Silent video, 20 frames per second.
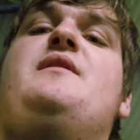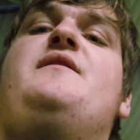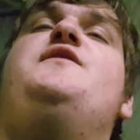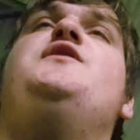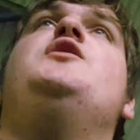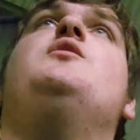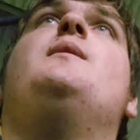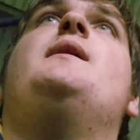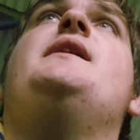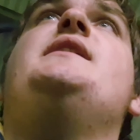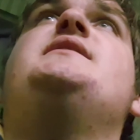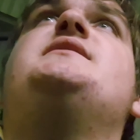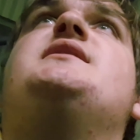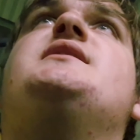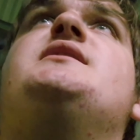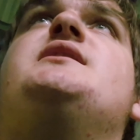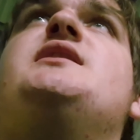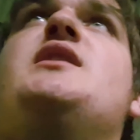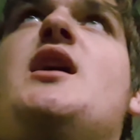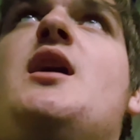in a few weeks.
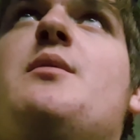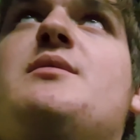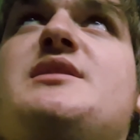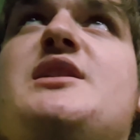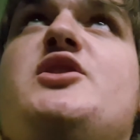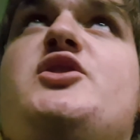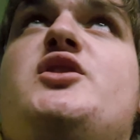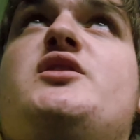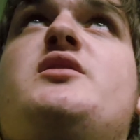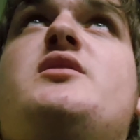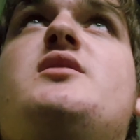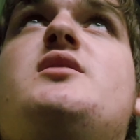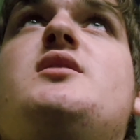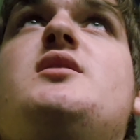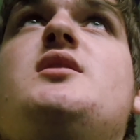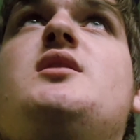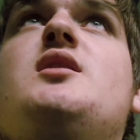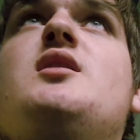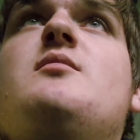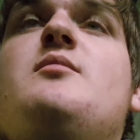as He uh, was injured.
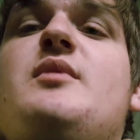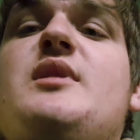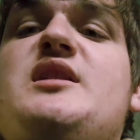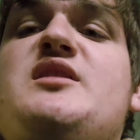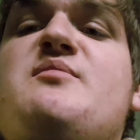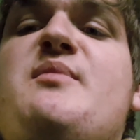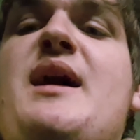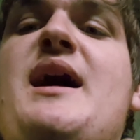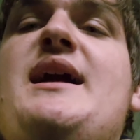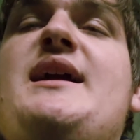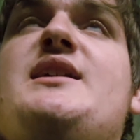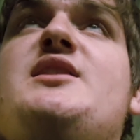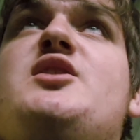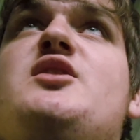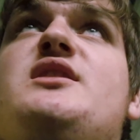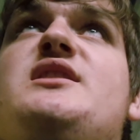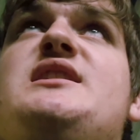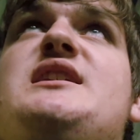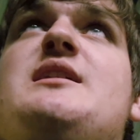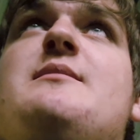He's back. It's
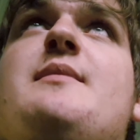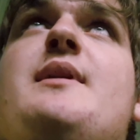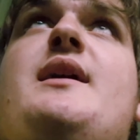good to see him